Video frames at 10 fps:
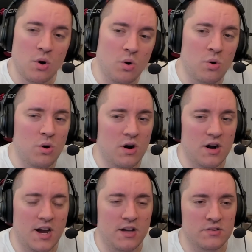
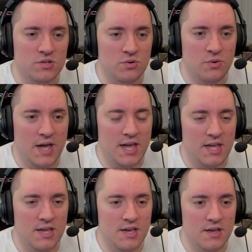or I'll do
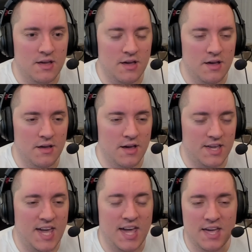a
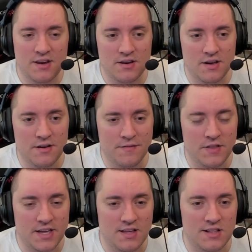can of
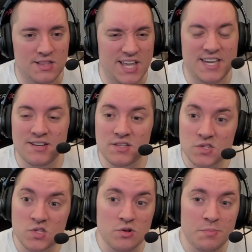like a light
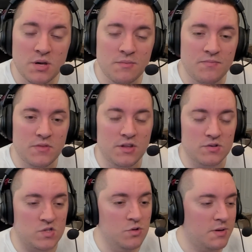soup. You know,
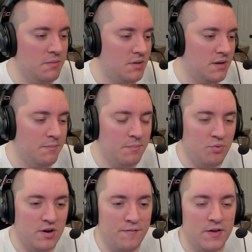soup can be
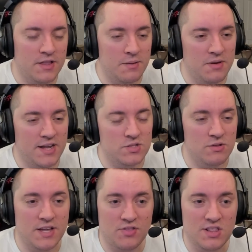pretty filling, but I do
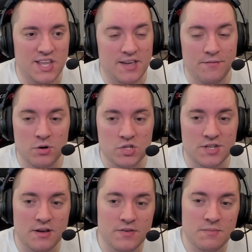like the light
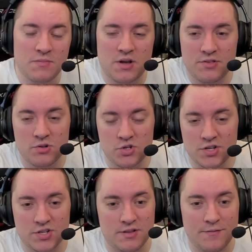version of it. All the
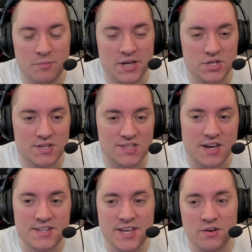nutritional information is
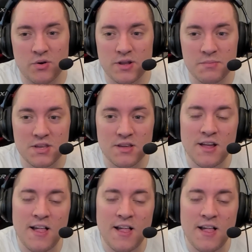cut down quite a bit.